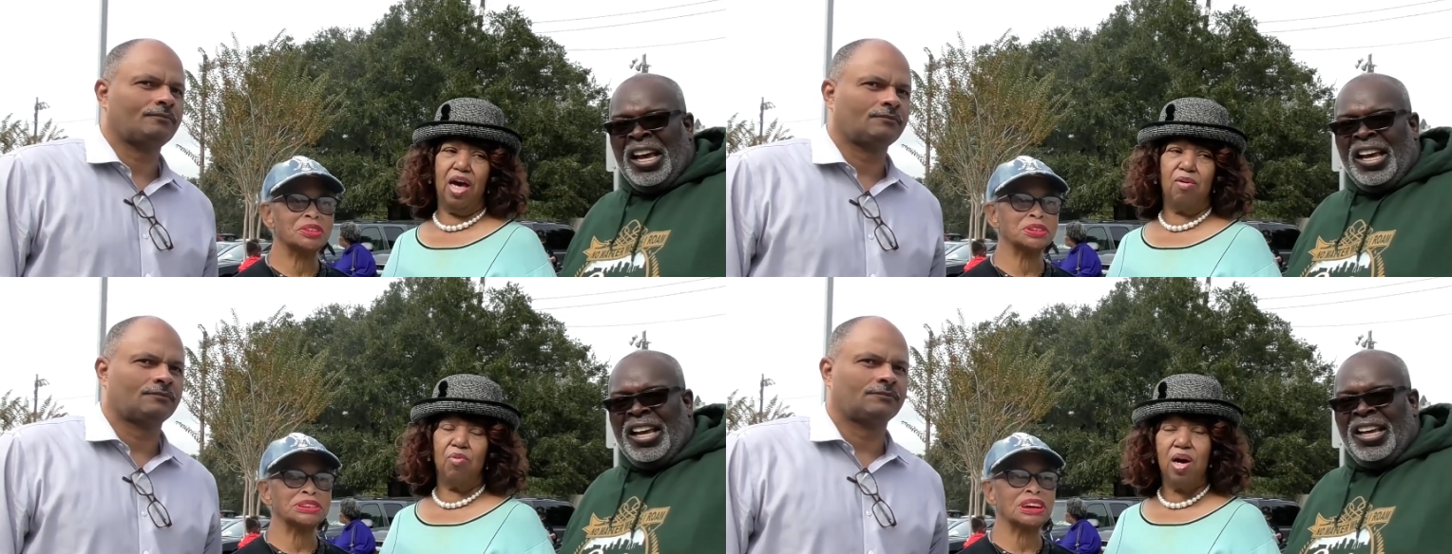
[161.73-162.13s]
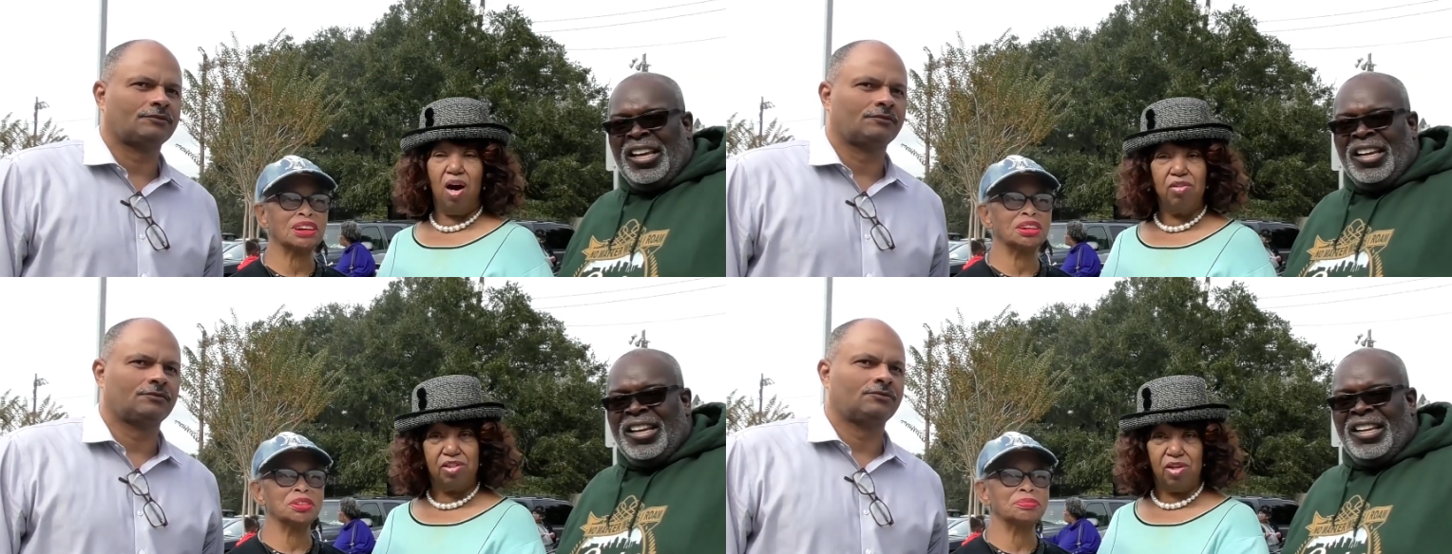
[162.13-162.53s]
Speaker 1: And we
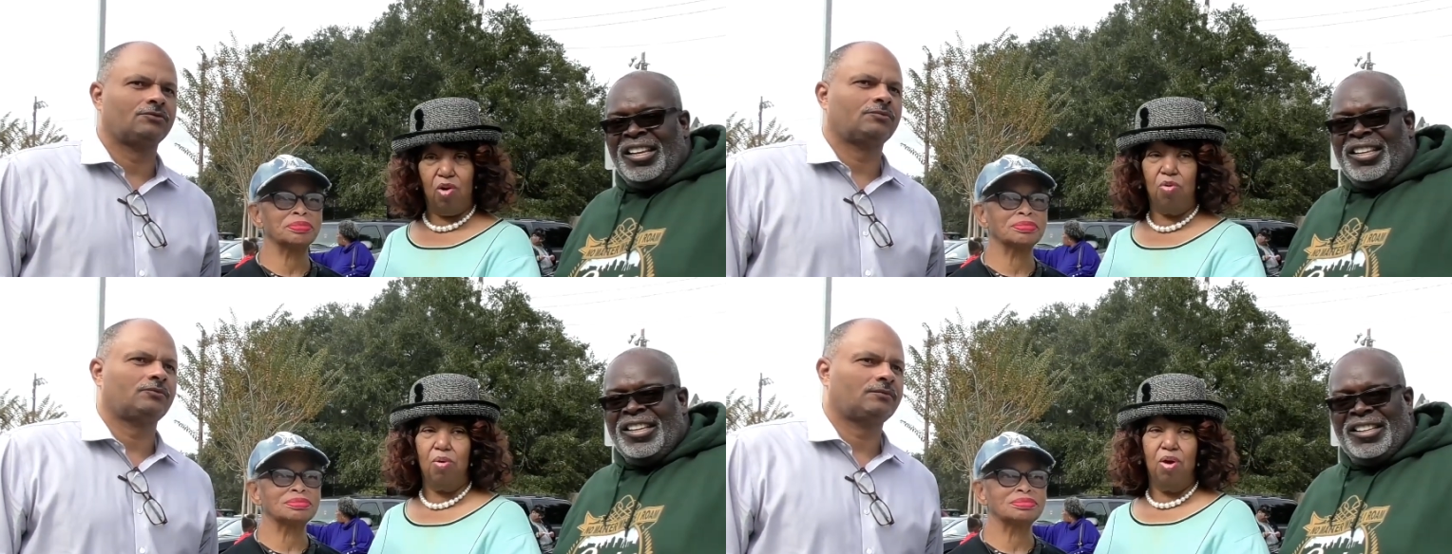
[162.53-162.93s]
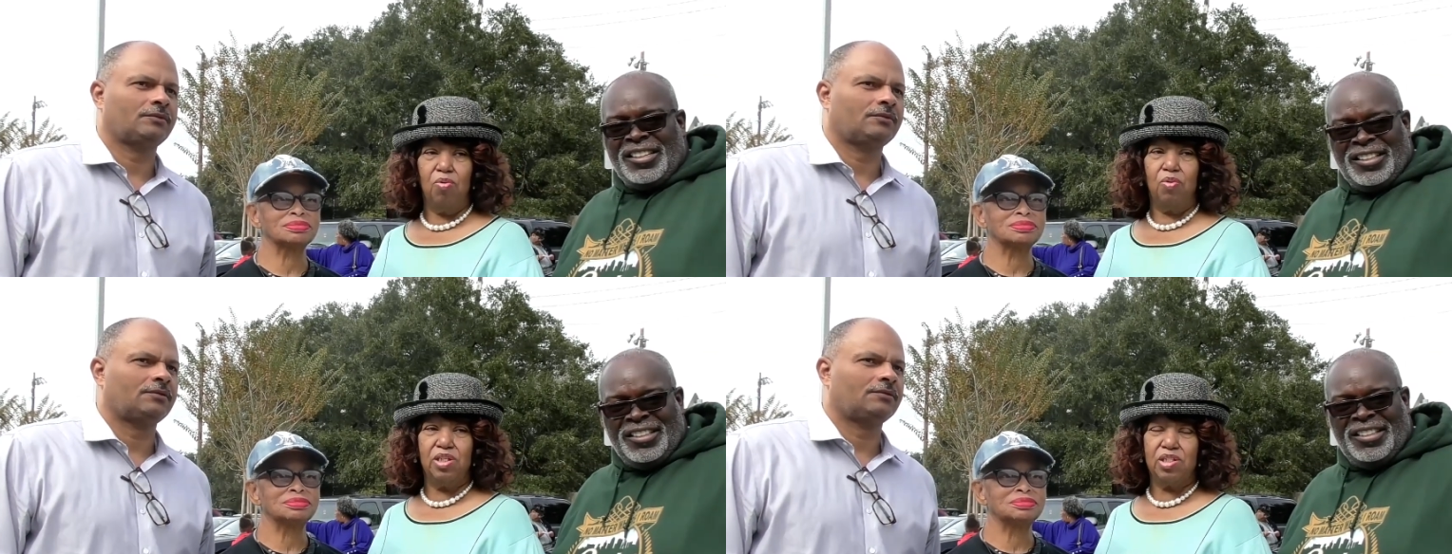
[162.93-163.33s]
also,
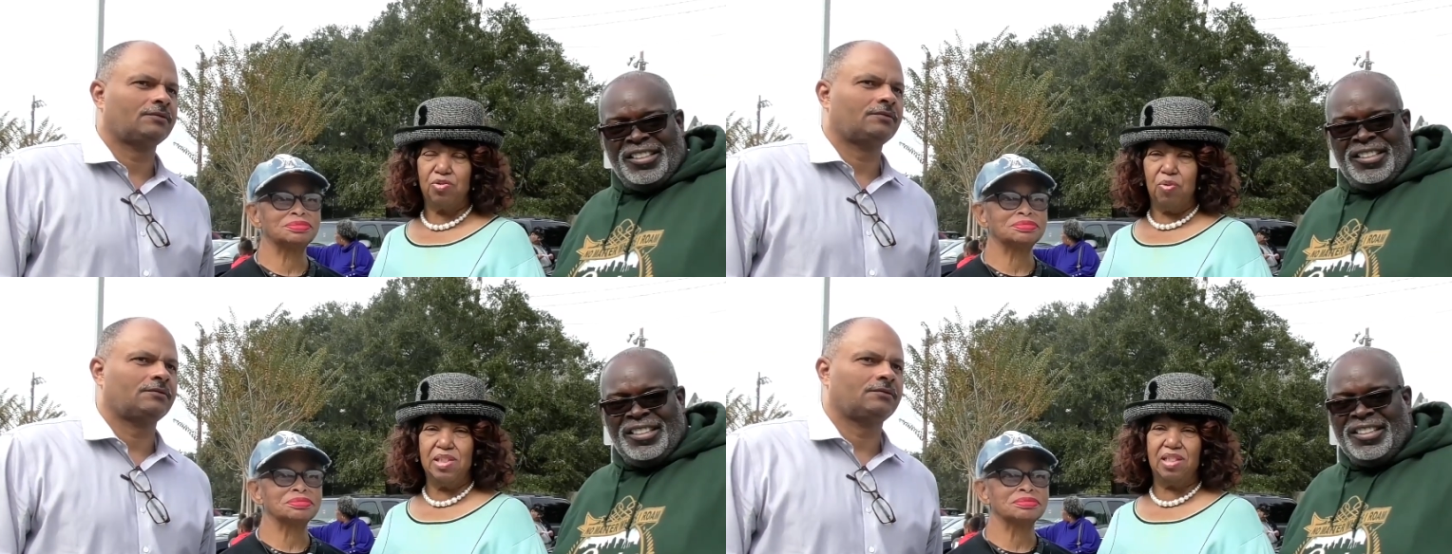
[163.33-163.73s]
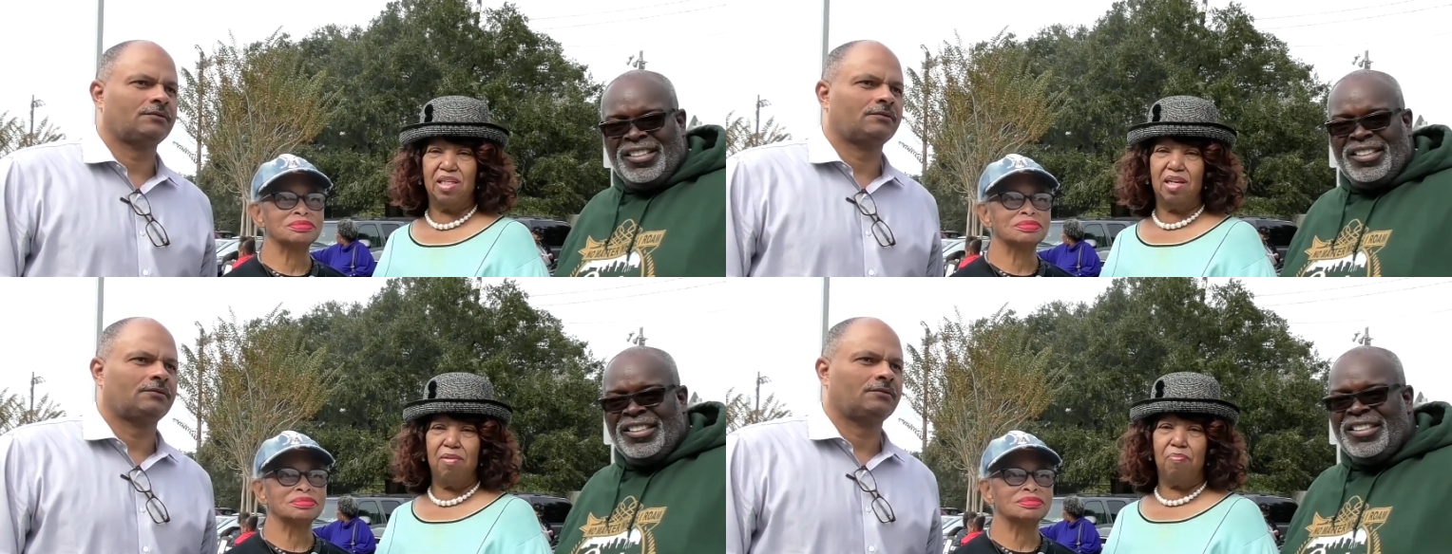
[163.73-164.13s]
we just
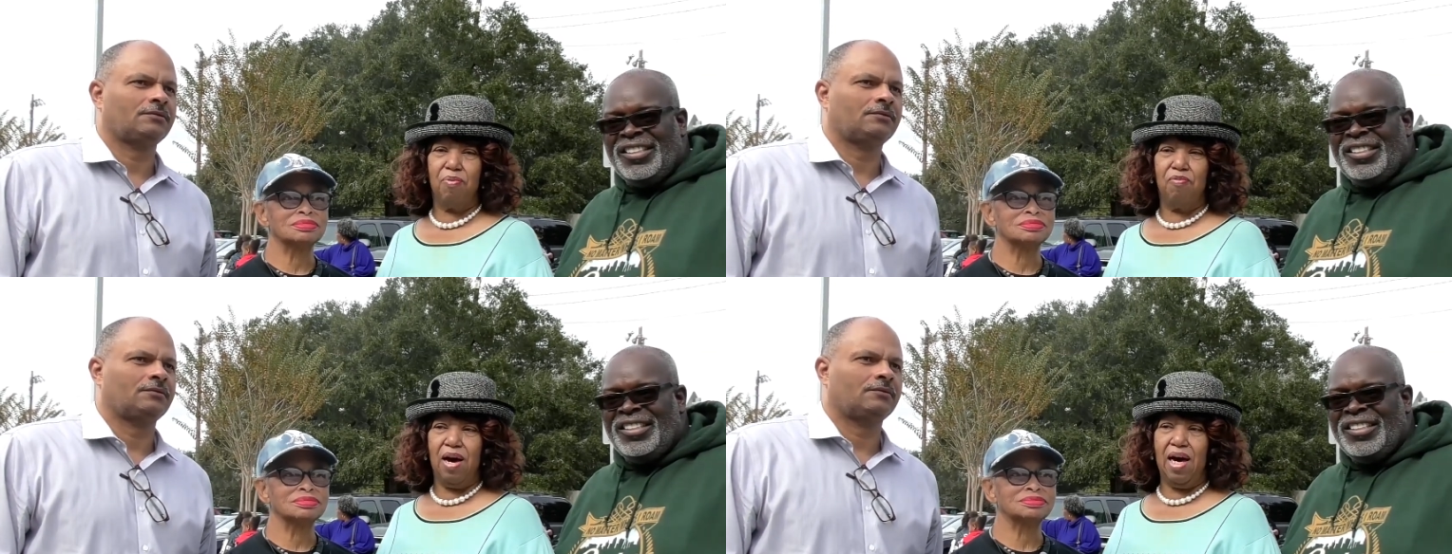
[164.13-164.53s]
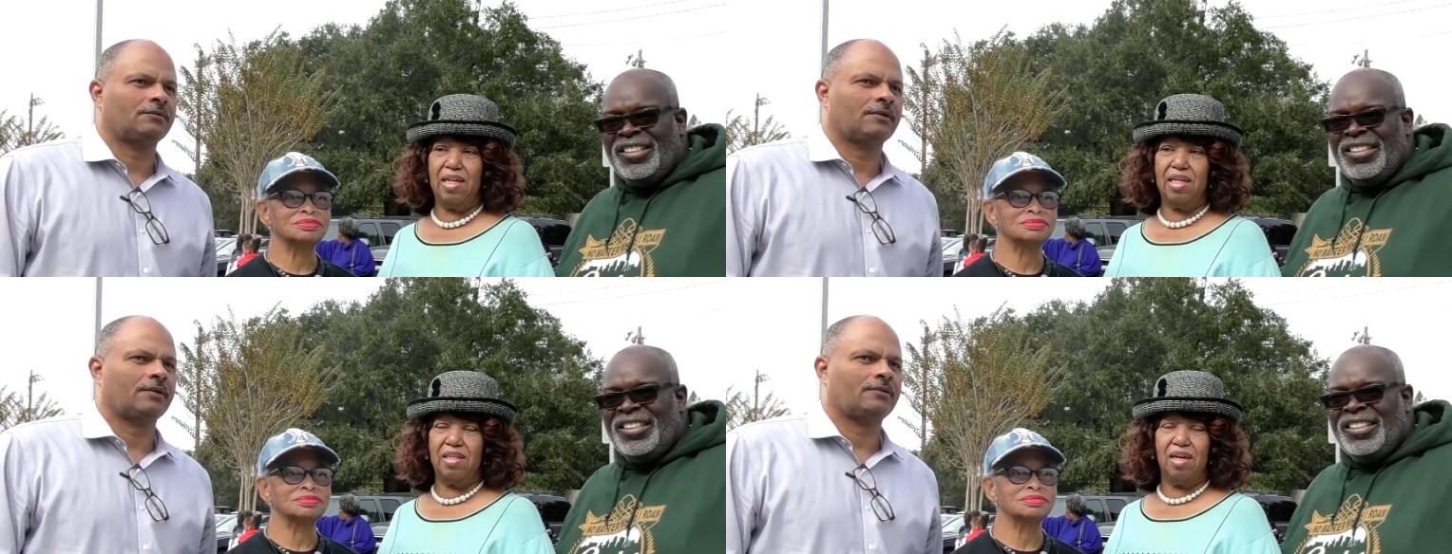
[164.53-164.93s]
recently
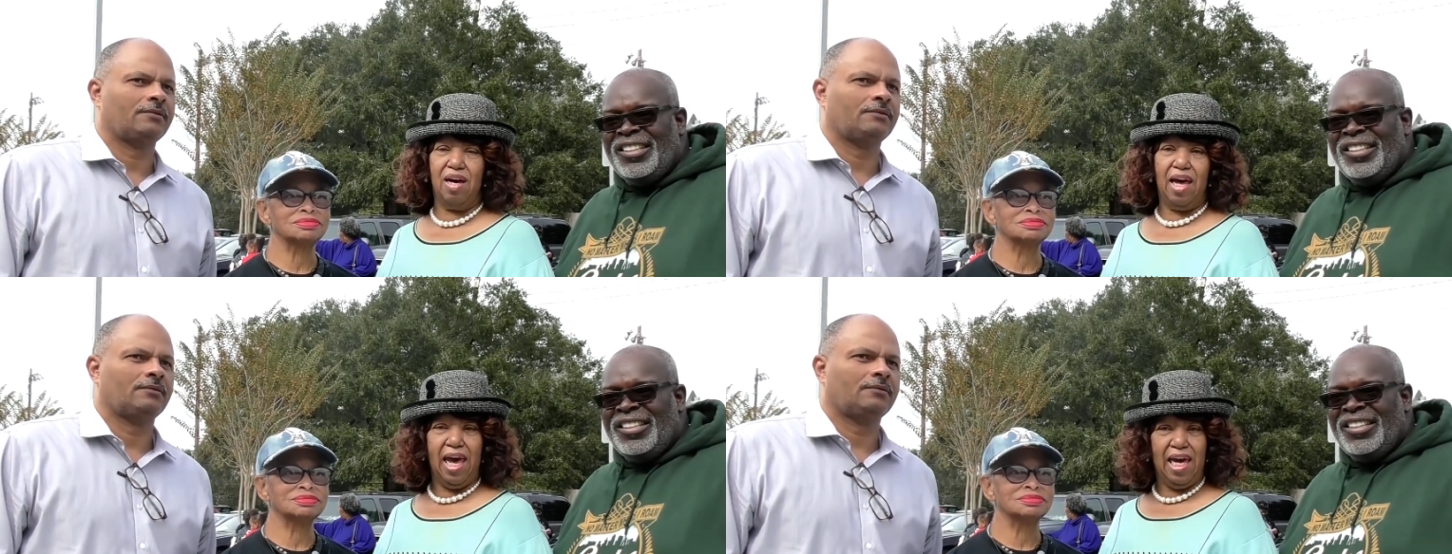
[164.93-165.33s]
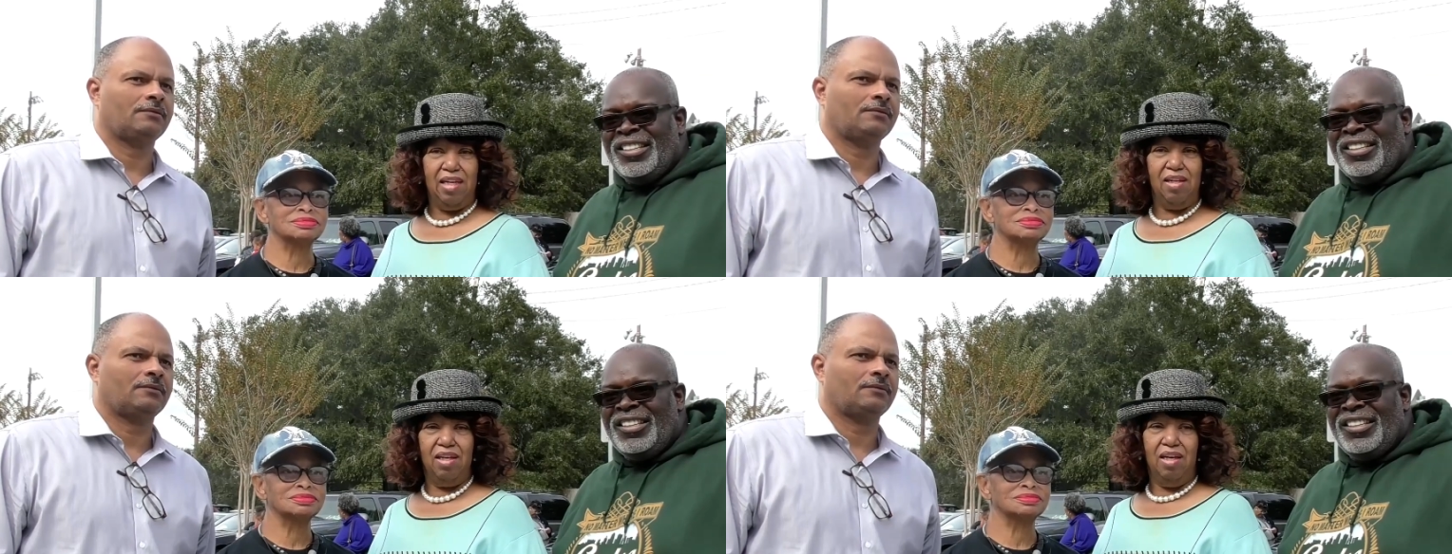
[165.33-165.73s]
provided uh, eight